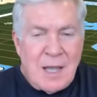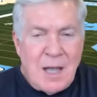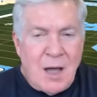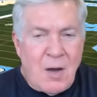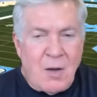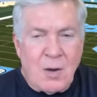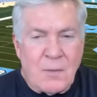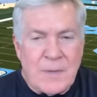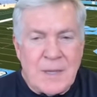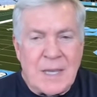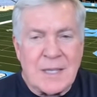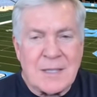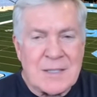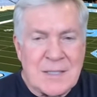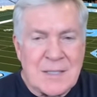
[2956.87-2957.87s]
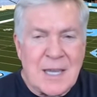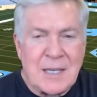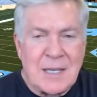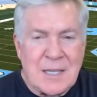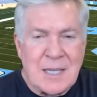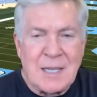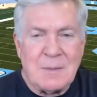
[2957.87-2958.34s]
all of the
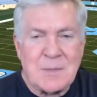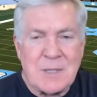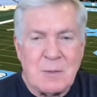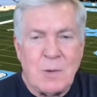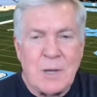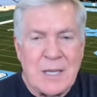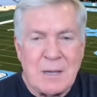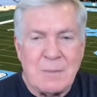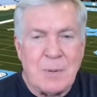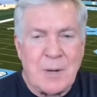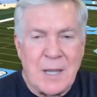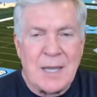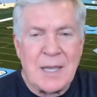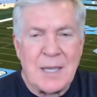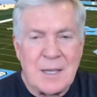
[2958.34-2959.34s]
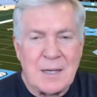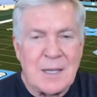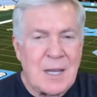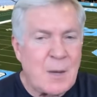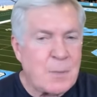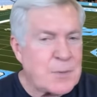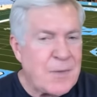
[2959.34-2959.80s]
in-state teams that we can play, it,
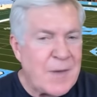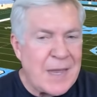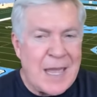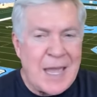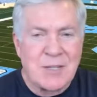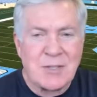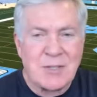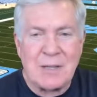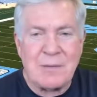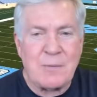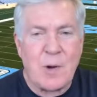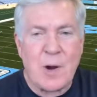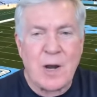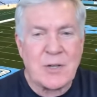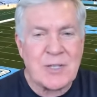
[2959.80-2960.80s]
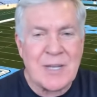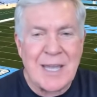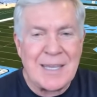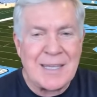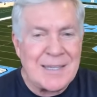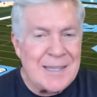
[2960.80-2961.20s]
it helps financially for our state,